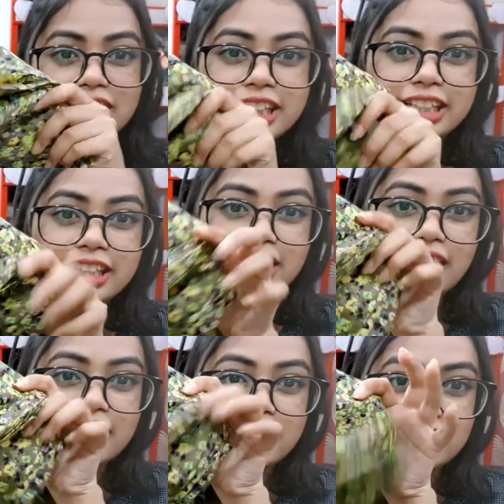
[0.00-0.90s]
green
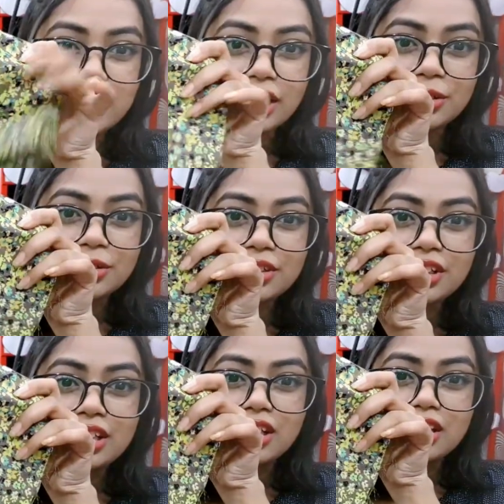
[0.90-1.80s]
and yellow,
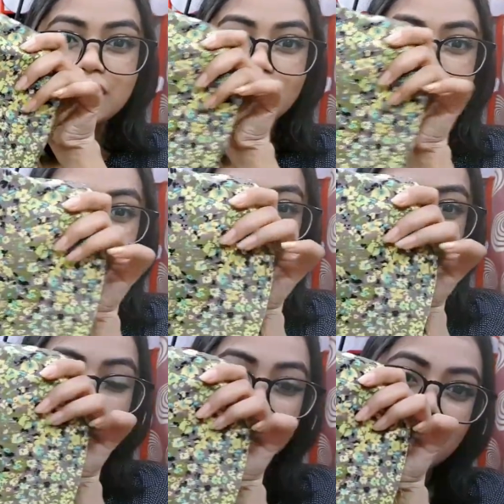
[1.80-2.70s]
oh
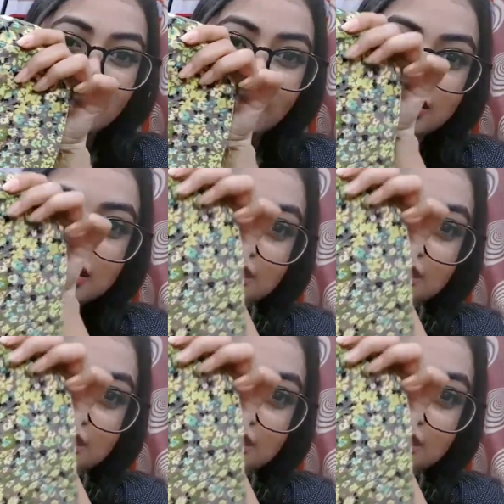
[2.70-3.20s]
my god,